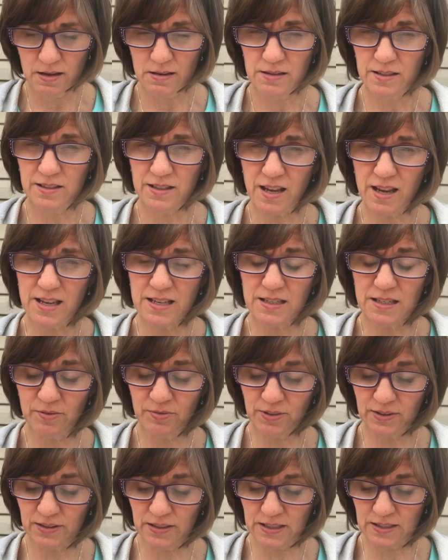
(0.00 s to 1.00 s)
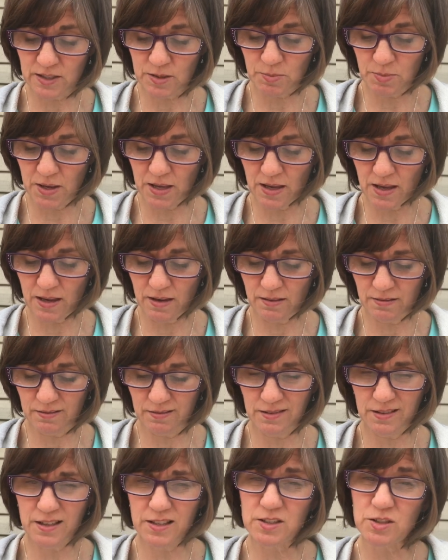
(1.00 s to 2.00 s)
Scientifically speaking,
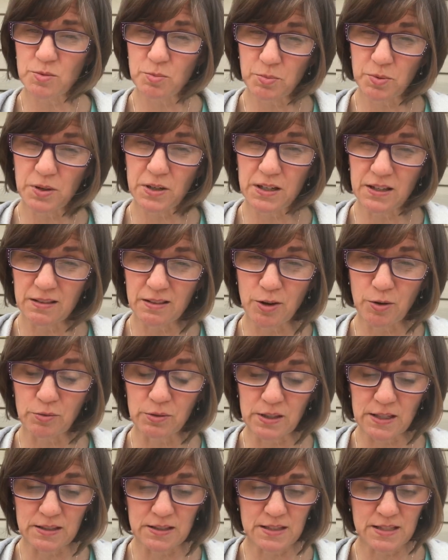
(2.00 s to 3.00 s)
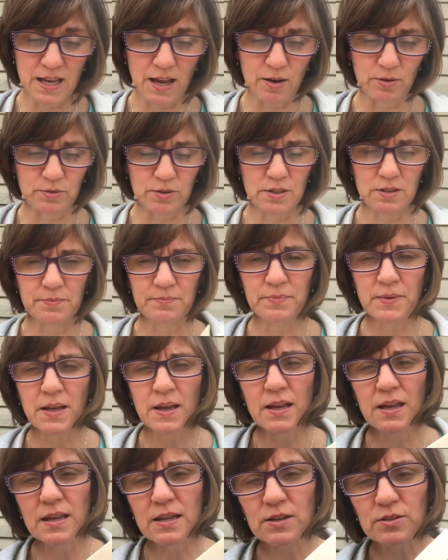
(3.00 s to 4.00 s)
it's a pretty lonely sound.
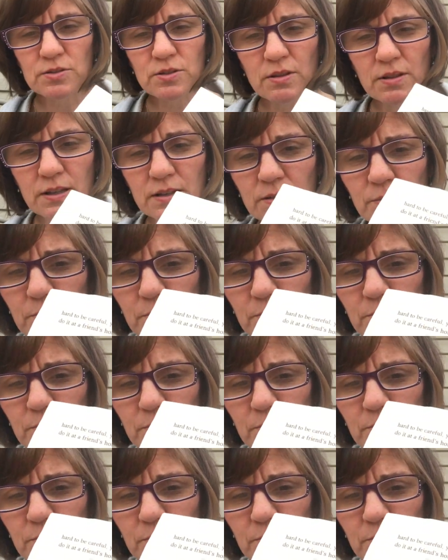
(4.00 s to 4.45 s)
Here's a little